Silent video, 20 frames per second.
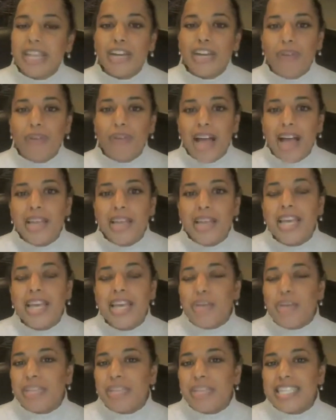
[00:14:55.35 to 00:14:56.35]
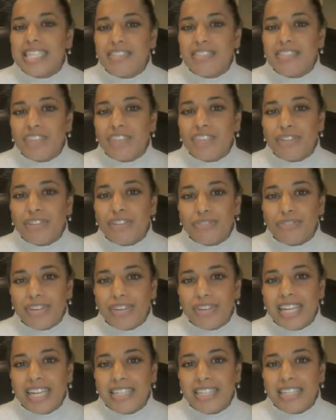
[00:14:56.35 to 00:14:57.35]
later on, please feel
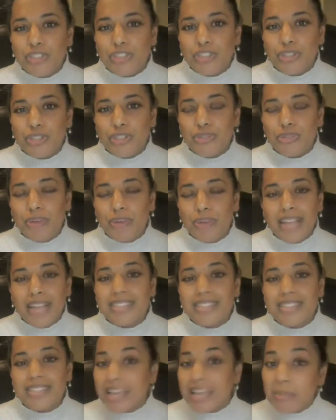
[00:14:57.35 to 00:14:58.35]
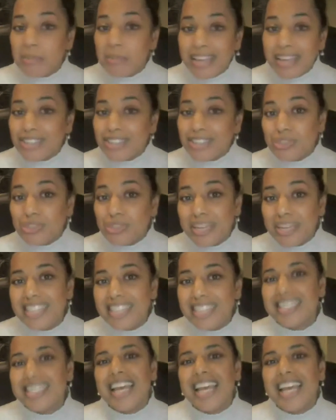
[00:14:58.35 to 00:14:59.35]
free to send me a
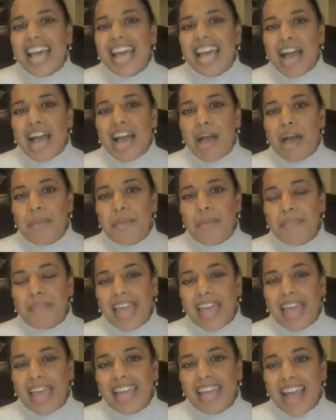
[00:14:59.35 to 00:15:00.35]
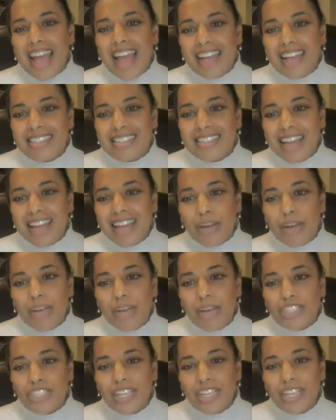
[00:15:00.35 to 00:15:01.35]
tweet. and ask that
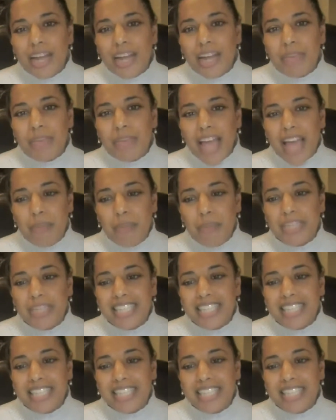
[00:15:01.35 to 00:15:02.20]
question. I'd be happy